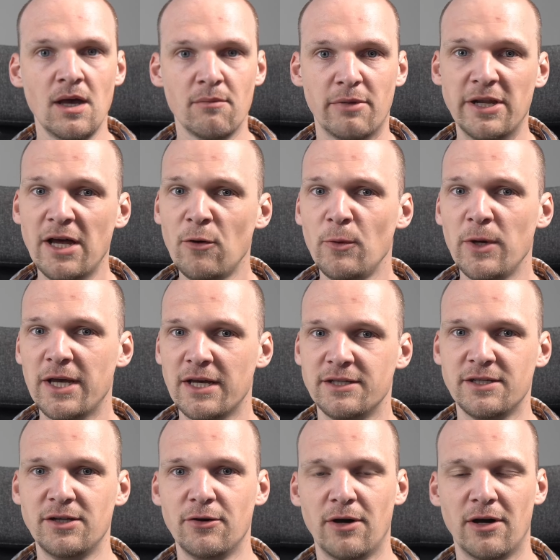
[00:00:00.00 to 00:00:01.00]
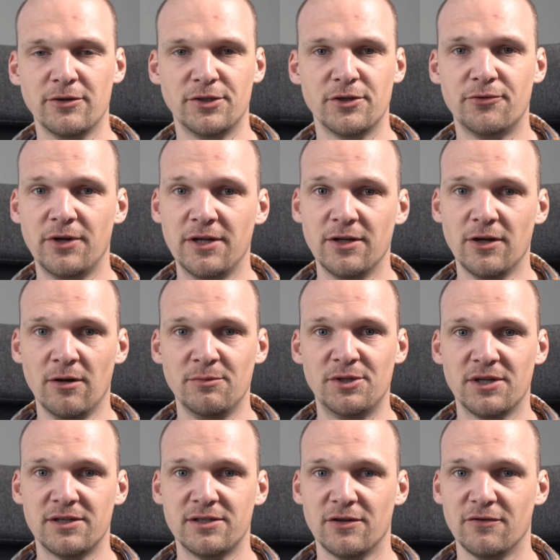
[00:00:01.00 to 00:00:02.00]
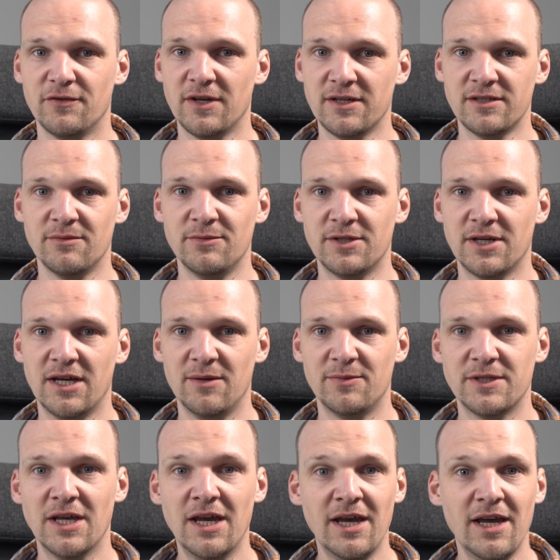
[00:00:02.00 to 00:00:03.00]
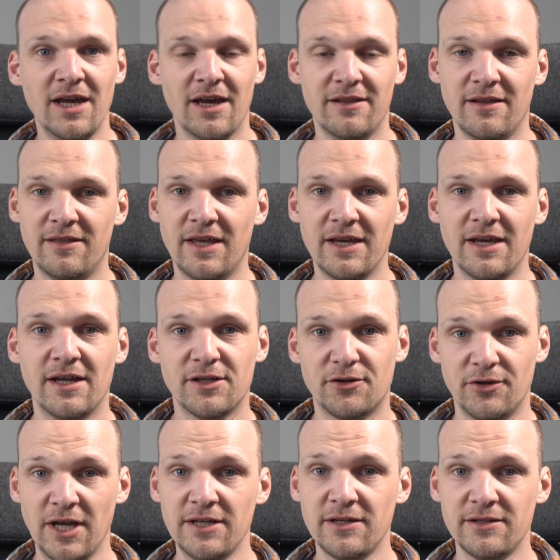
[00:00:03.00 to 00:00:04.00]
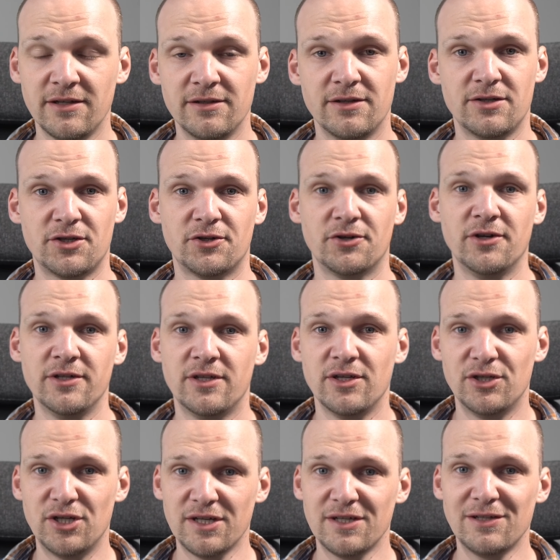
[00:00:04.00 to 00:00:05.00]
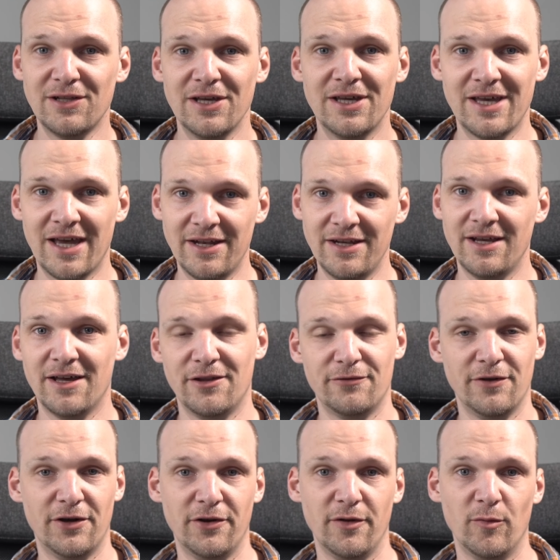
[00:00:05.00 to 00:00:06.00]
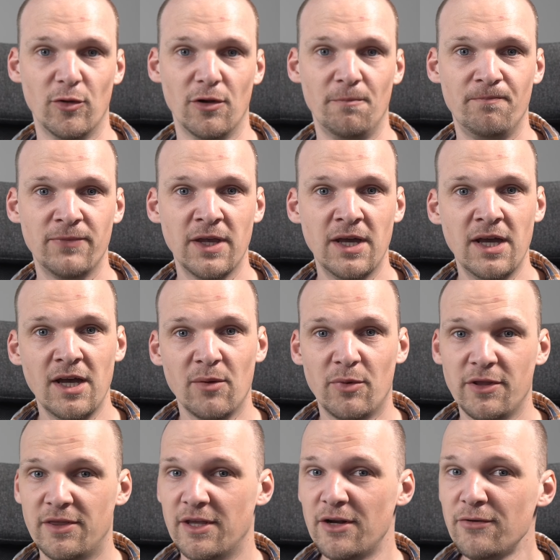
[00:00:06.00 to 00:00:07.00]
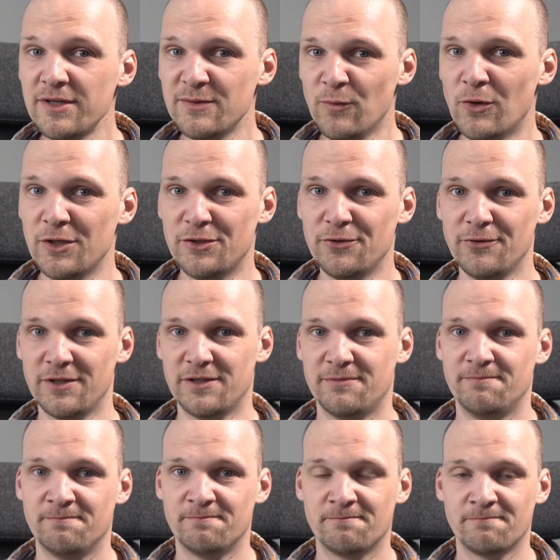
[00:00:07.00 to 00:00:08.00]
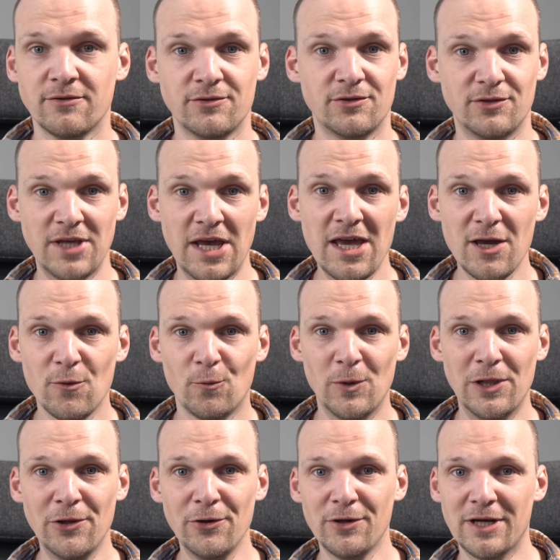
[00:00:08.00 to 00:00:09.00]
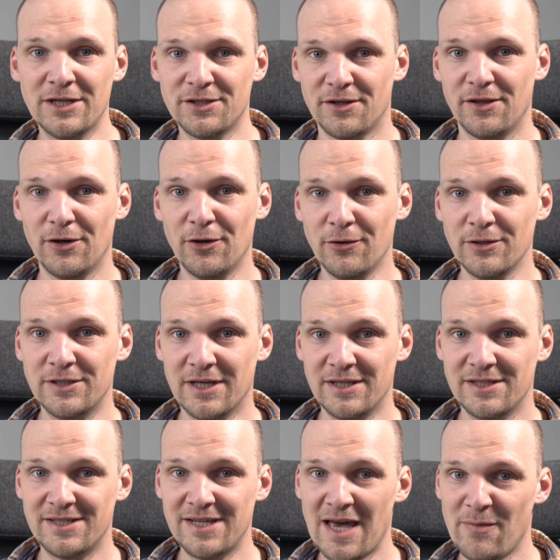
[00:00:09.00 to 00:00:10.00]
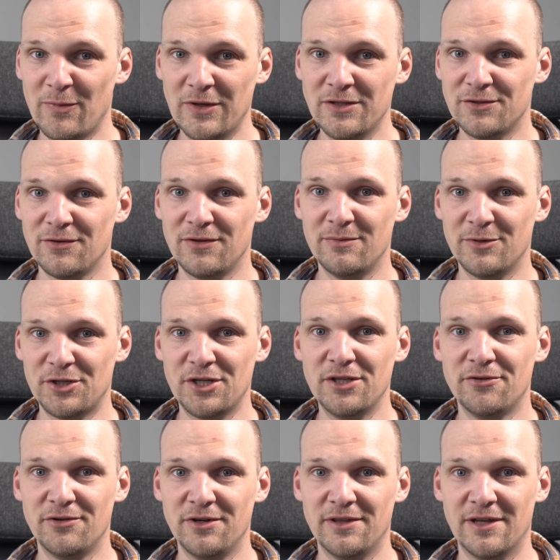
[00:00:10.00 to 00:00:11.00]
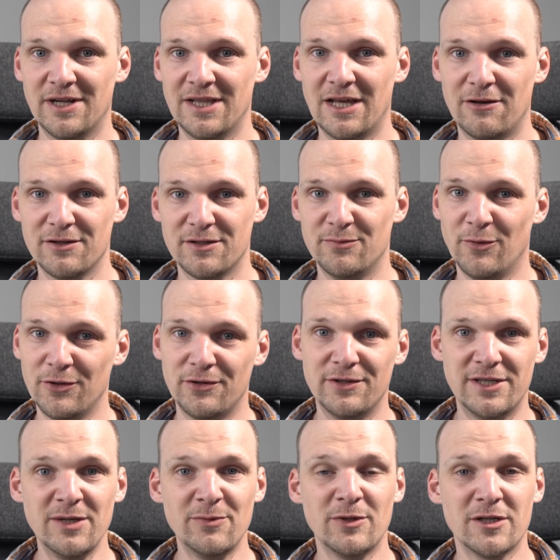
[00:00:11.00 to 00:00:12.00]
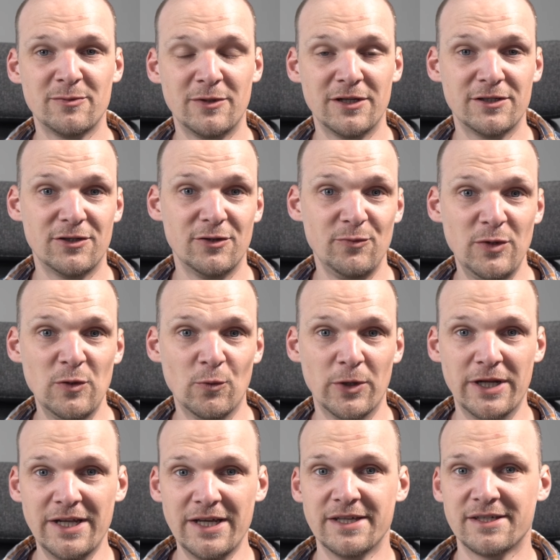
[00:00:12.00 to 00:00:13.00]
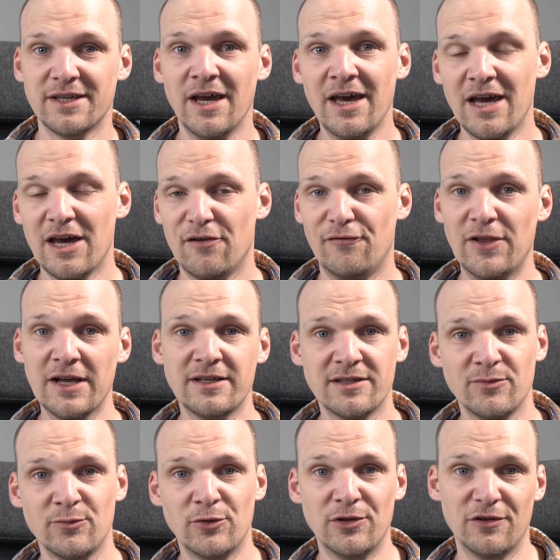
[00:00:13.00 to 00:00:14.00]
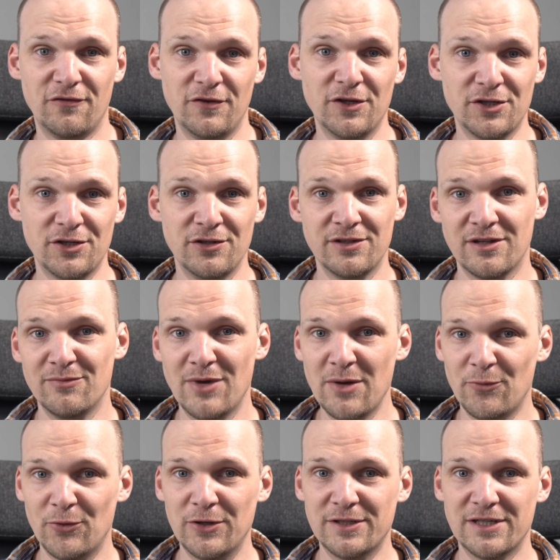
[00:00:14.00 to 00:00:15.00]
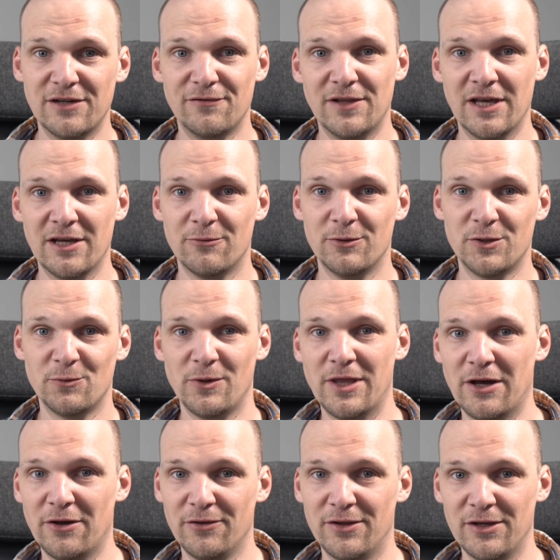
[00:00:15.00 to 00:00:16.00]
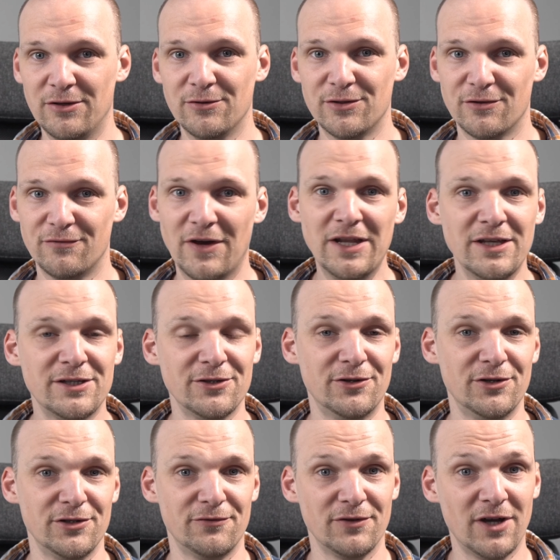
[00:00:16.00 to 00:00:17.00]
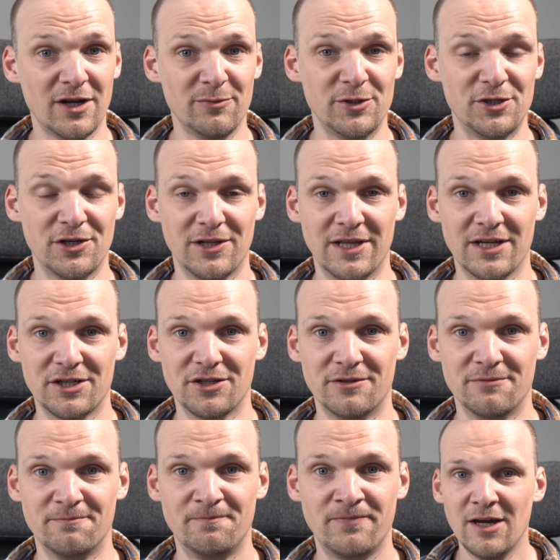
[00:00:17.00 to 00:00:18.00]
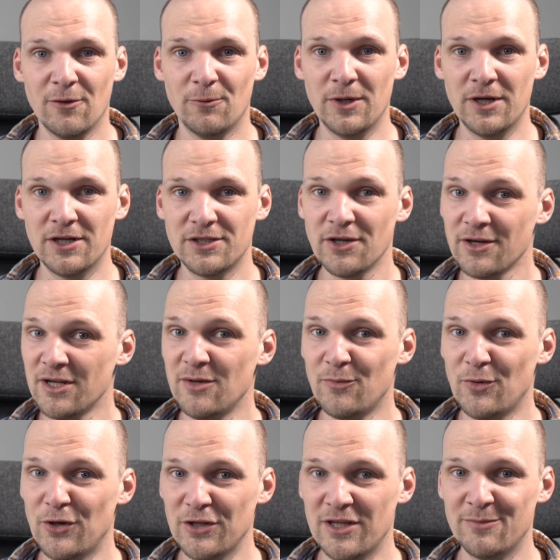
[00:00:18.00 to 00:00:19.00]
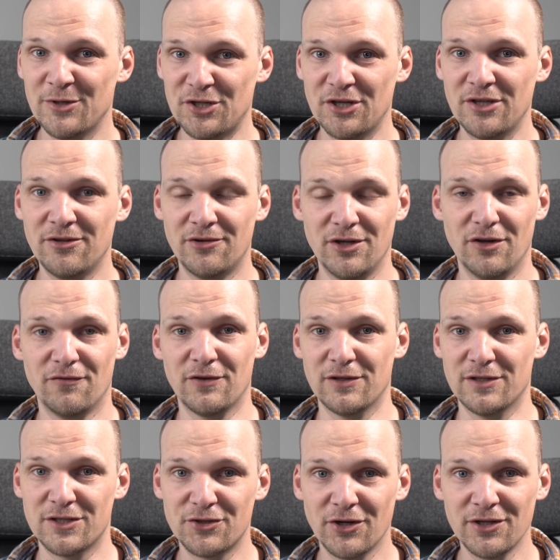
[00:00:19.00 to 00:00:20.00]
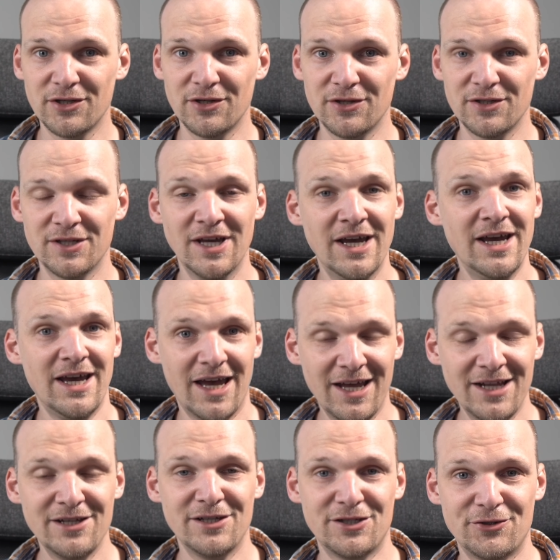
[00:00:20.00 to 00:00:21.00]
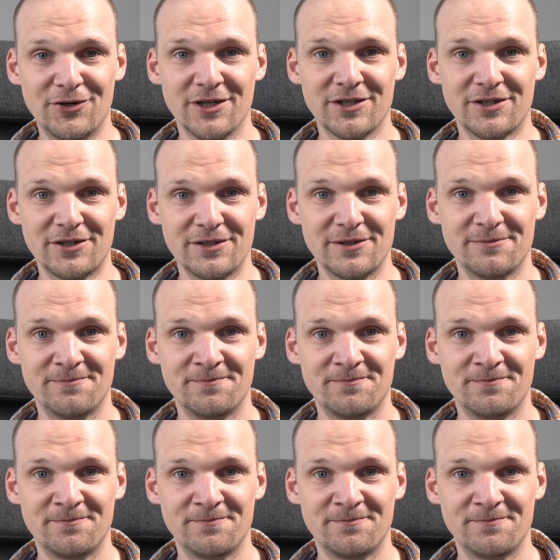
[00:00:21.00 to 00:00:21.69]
By now we kinda know how to create objects of custom types and that they get created and destroyed just like any other variable. But there is more to it. So today we'll look under the hood and tap into the machinery that allows modern C++ to be what it is, a flexible, efficient and memory-safe language without the use of any sort of garbage collection. We're talking about the machinery of constructors and destructors.